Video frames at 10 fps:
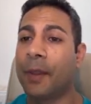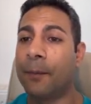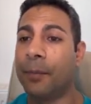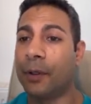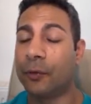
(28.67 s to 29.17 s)

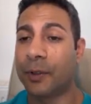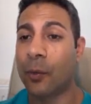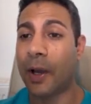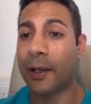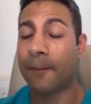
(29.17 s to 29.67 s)
But you'd be
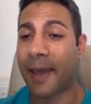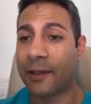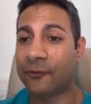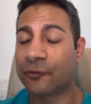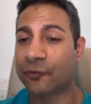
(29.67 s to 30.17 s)
quite
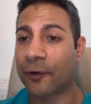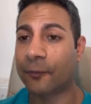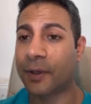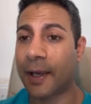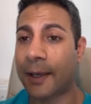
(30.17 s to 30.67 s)
amazed and
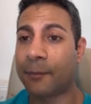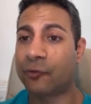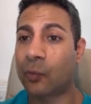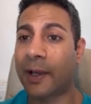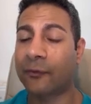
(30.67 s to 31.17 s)
shocked by how
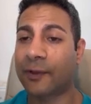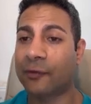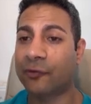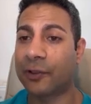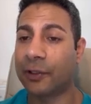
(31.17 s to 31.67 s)
much wax
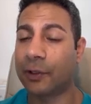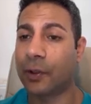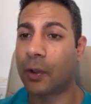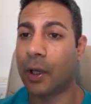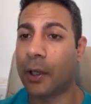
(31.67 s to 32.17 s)
actually
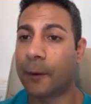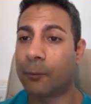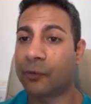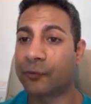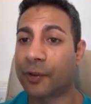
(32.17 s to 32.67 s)

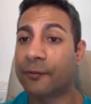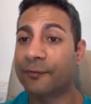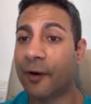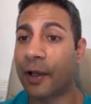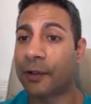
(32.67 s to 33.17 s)
was
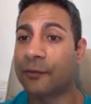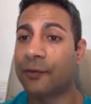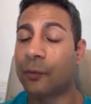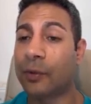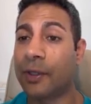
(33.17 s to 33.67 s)
confined
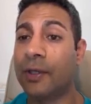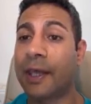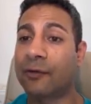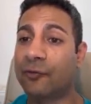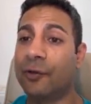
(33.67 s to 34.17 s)
within the
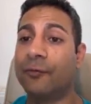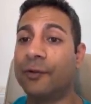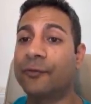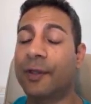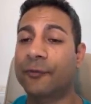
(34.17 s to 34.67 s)
anterior
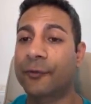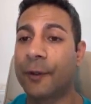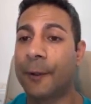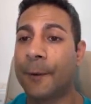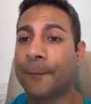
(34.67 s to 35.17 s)
recess.
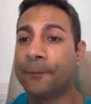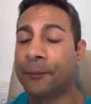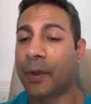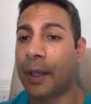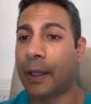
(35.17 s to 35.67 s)

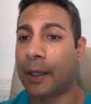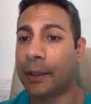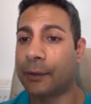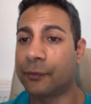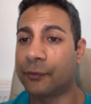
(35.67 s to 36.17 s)

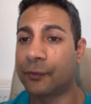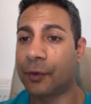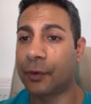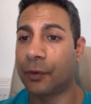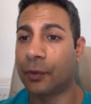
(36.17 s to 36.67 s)
And so,
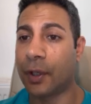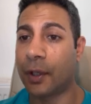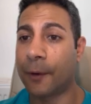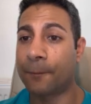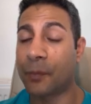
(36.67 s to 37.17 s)

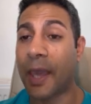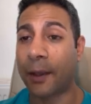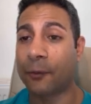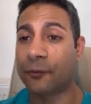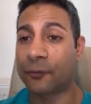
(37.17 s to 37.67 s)
yeah,
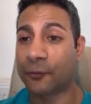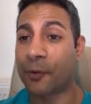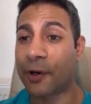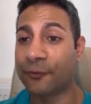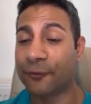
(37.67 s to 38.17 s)
it was
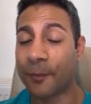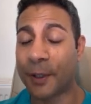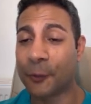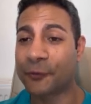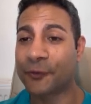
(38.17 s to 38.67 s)
surprising for
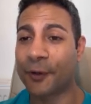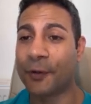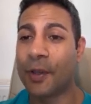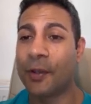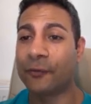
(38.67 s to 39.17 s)
me also.
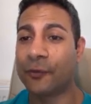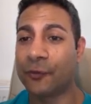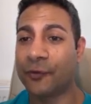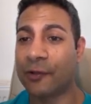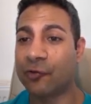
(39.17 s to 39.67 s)
So do
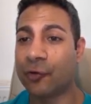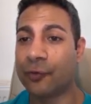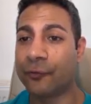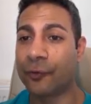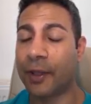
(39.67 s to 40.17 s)
stay
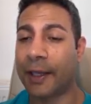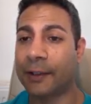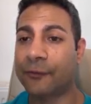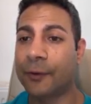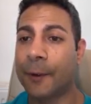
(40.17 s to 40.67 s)
tuned for that.